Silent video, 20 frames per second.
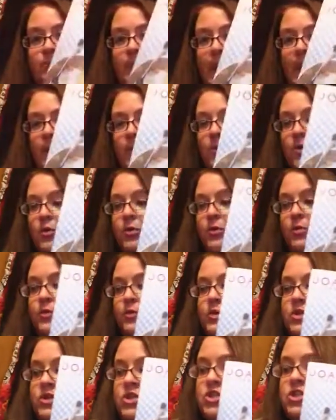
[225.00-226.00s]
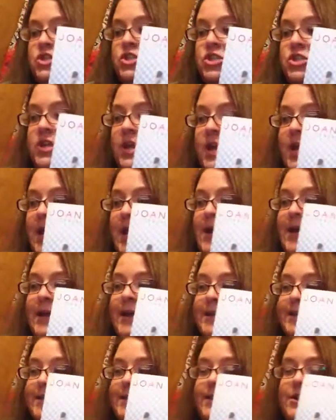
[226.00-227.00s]
Bauer, which
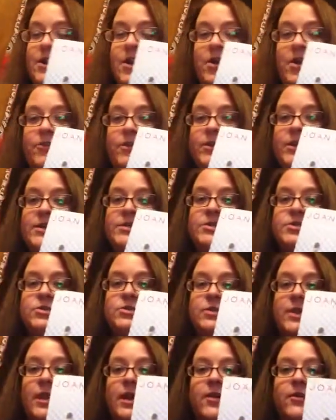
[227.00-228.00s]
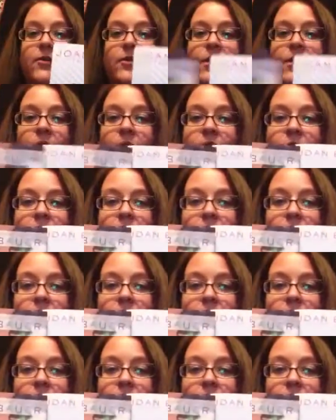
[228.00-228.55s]
I did not realize until now that